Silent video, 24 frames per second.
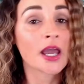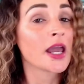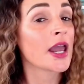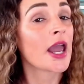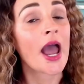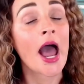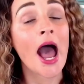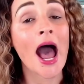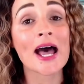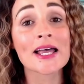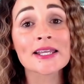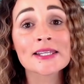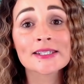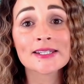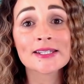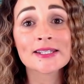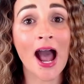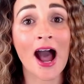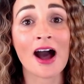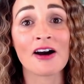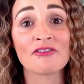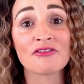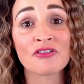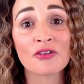has to
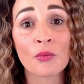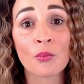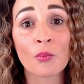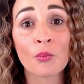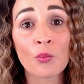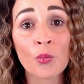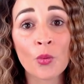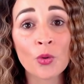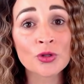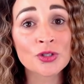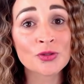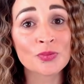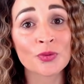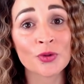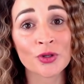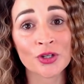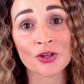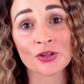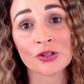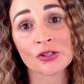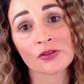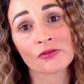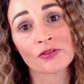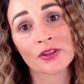have multiple
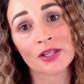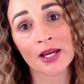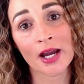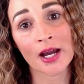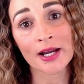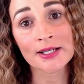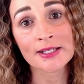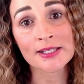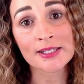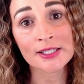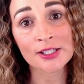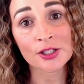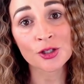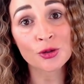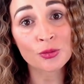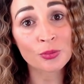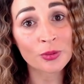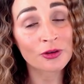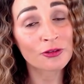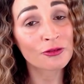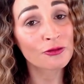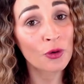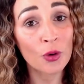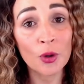years of the ICU
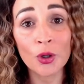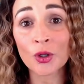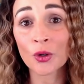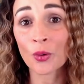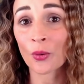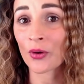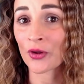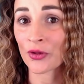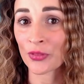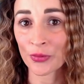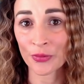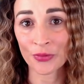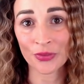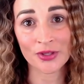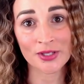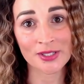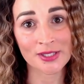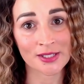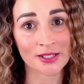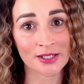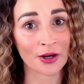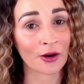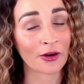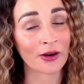before going through the
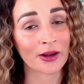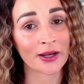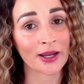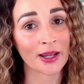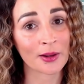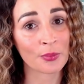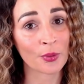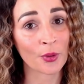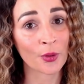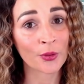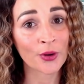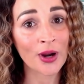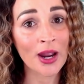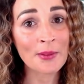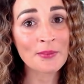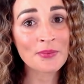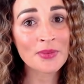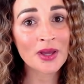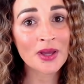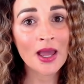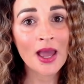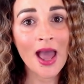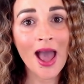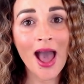CRNA program,
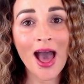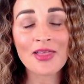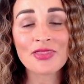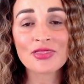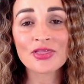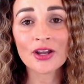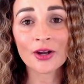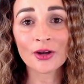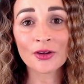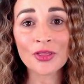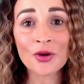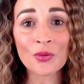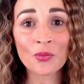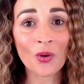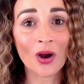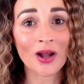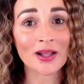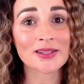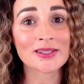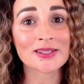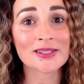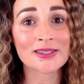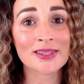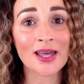and they're the
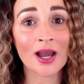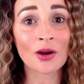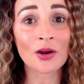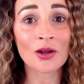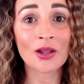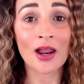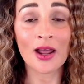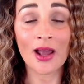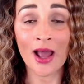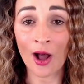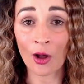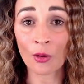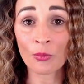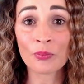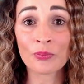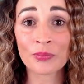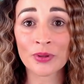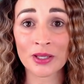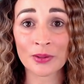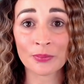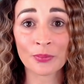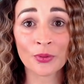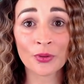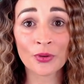ones that help
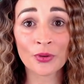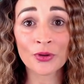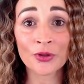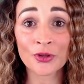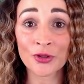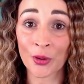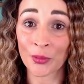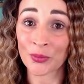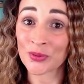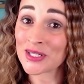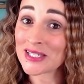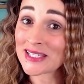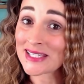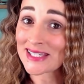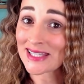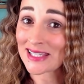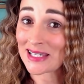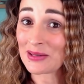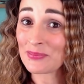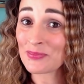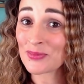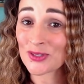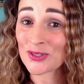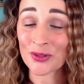people go to
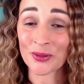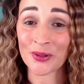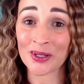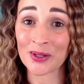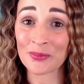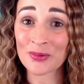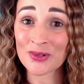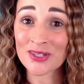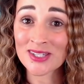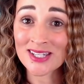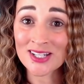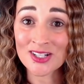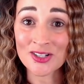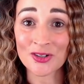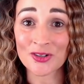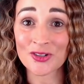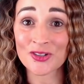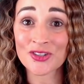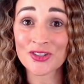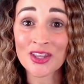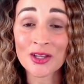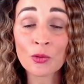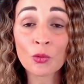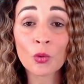sleep during a procedure.
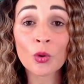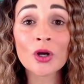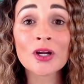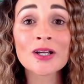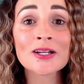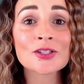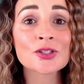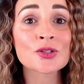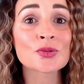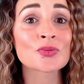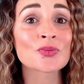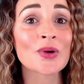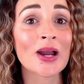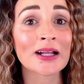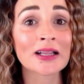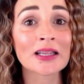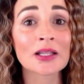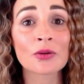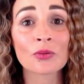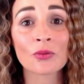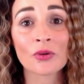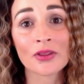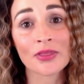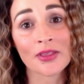So they work directly
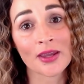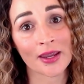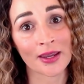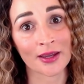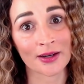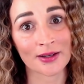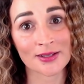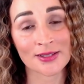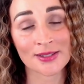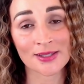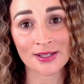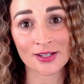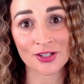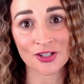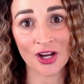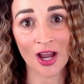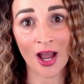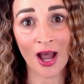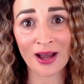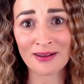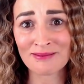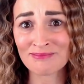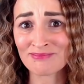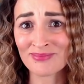with
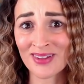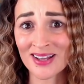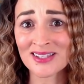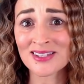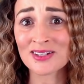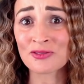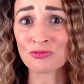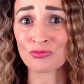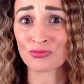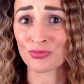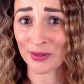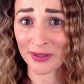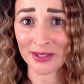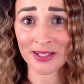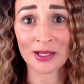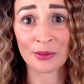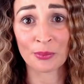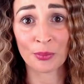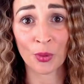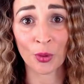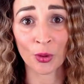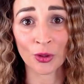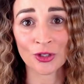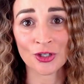anesthesia. That's a really
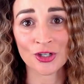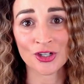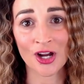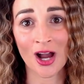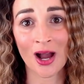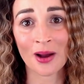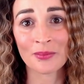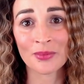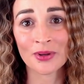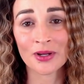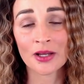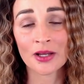important job.